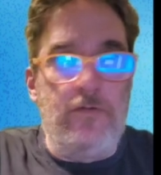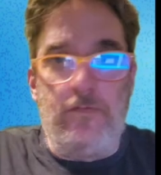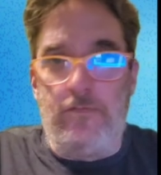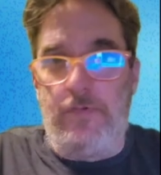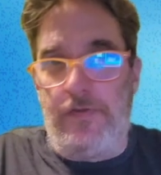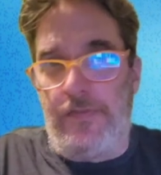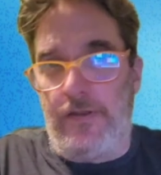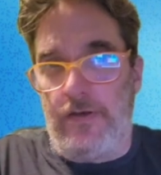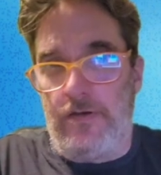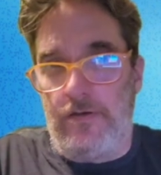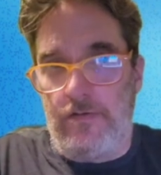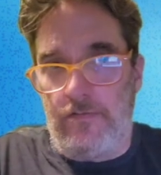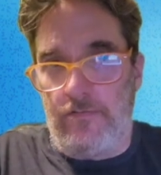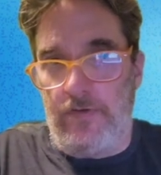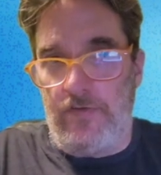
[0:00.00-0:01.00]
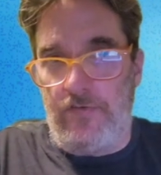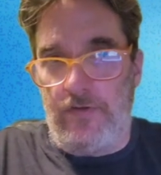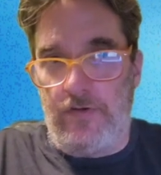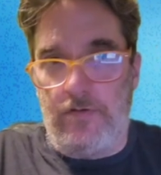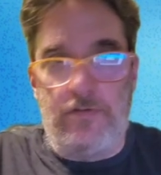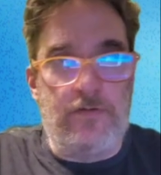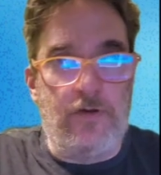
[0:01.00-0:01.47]
Within
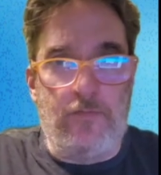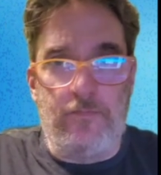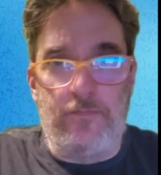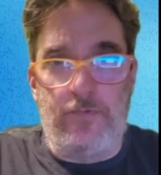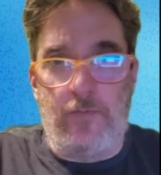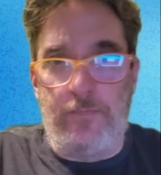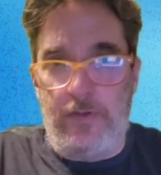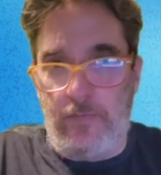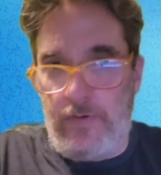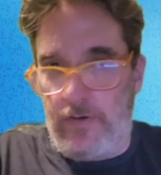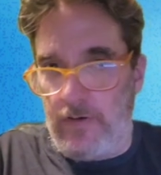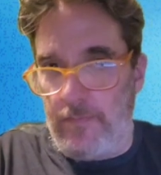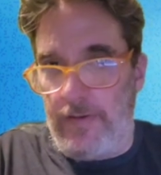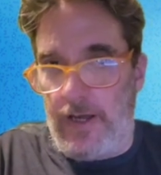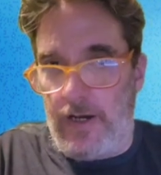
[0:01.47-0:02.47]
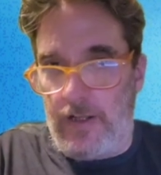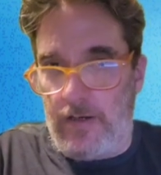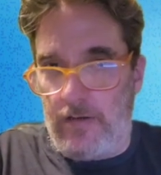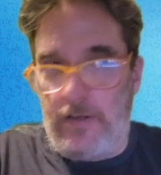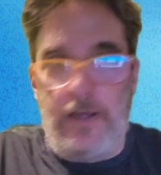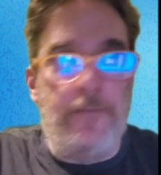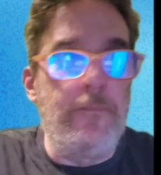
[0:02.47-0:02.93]
reason. Don't don't be weird about it.
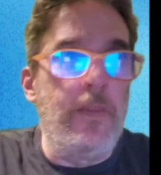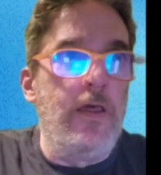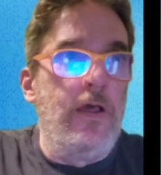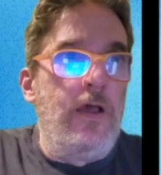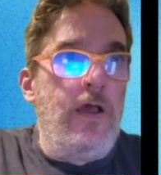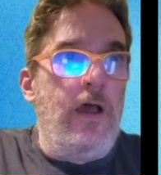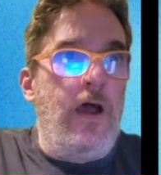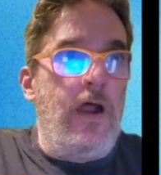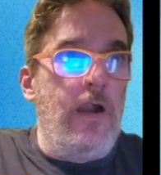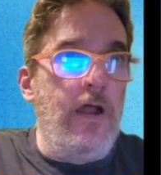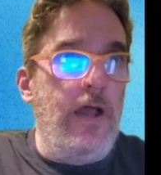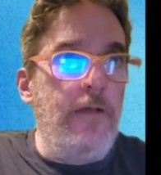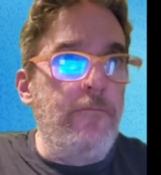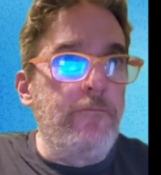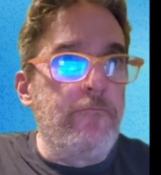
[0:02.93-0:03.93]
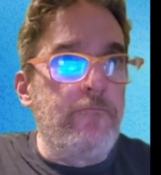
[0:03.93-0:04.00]
Okay. All right.